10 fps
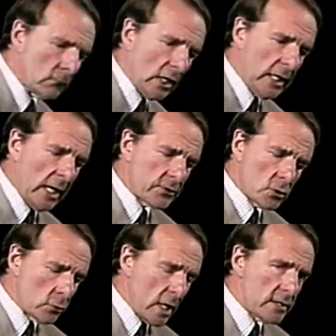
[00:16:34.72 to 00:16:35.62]
He has
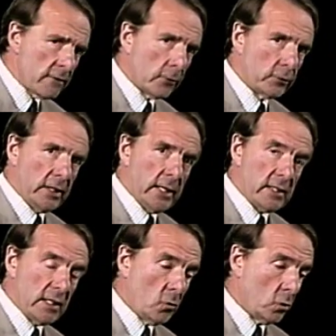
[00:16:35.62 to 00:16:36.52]
great difficulty in
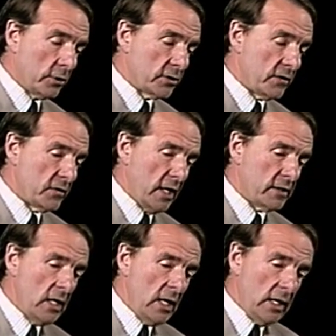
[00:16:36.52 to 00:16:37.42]
getting them all onto his net.
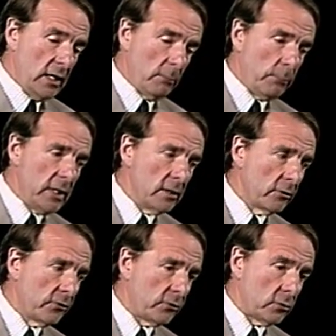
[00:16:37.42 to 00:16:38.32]
He
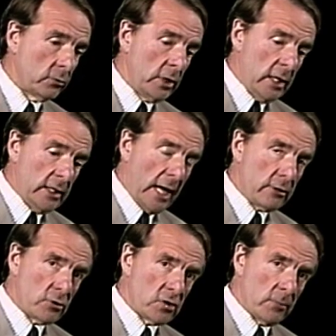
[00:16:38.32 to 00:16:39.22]
appeals to
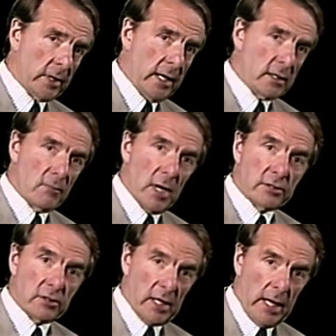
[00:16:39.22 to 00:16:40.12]
Janusz, the brigade
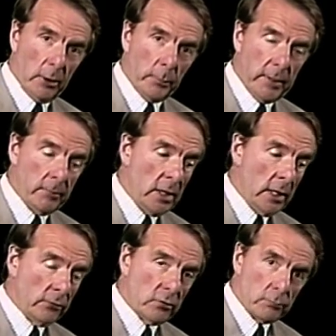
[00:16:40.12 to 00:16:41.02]
commander, to help him
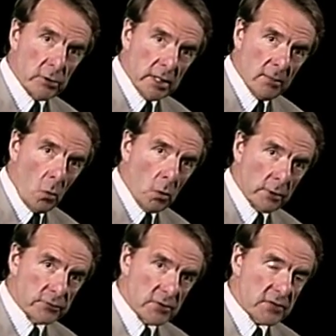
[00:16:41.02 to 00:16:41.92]
to bring them all
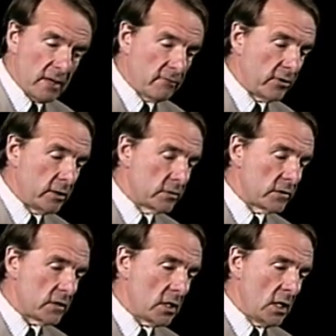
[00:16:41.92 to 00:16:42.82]
onto the same frequency.